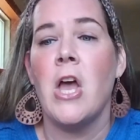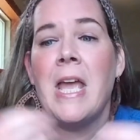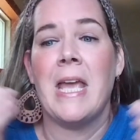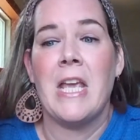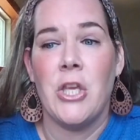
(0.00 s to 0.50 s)

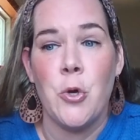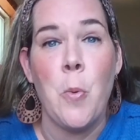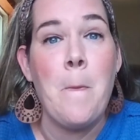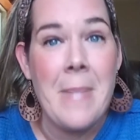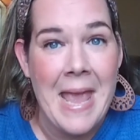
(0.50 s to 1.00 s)
you
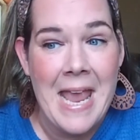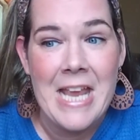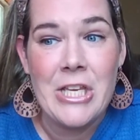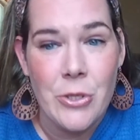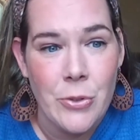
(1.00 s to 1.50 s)
may
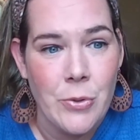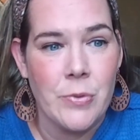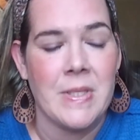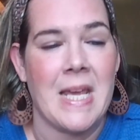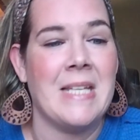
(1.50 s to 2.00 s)
use
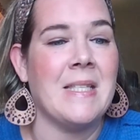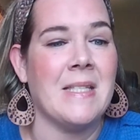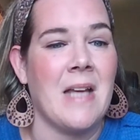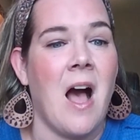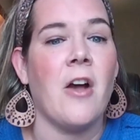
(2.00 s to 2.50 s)
a
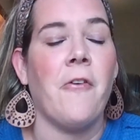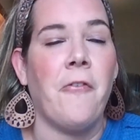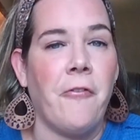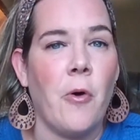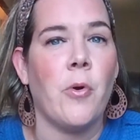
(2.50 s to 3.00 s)
stock
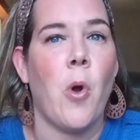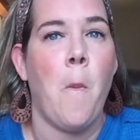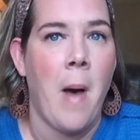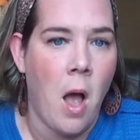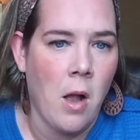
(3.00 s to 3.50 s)
photo
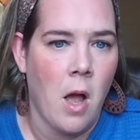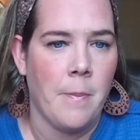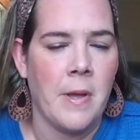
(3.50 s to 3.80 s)
mockup